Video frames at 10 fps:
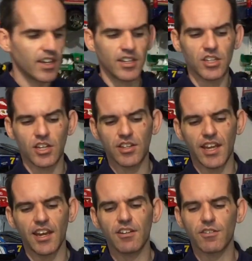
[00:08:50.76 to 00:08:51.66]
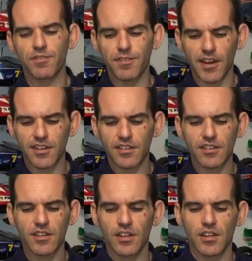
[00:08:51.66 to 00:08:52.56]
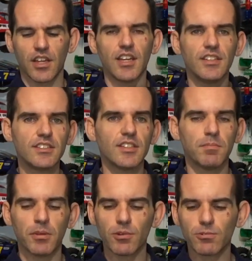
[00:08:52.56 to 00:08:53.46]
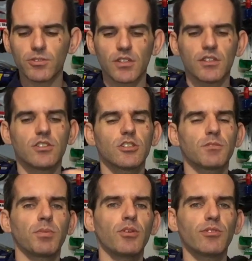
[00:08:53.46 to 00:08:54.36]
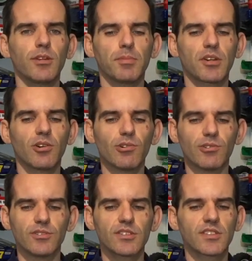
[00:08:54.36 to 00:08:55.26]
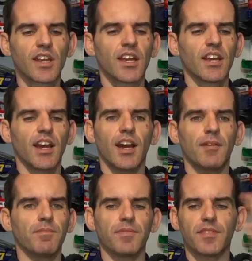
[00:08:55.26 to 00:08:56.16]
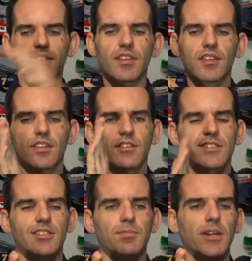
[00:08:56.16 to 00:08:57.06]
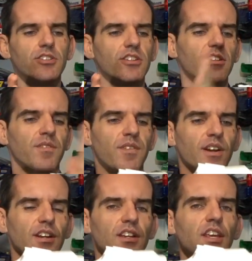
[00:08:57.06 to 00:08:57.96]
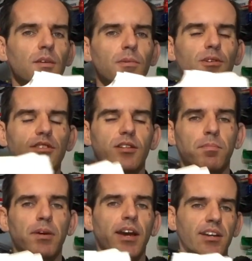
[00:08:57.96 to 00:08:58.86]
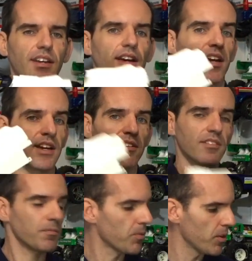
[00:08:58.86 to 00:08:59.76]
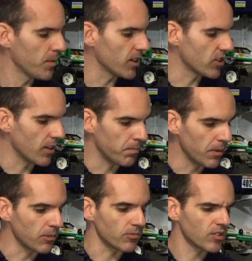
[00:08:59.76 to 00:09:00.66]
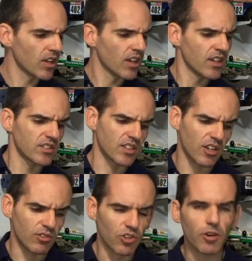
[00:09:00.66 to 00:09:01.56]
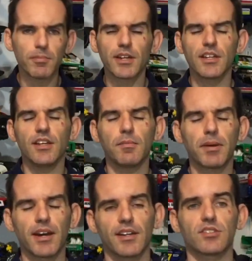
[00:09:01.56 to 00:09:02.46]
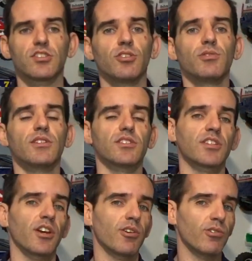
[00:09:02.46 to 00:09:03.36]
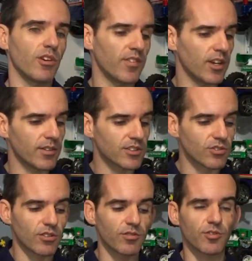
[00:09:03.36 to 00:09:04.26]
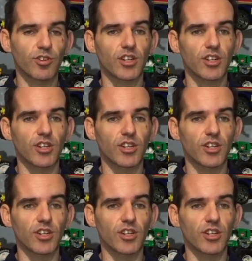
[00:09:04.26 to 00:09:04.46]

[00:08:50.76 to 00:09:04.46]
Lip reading: you know, they are a fun, easy build, just purely because there's suspension at the front, a gearbox at the back, and pretty much they're built. So not many parts to it, so if anyone's looking for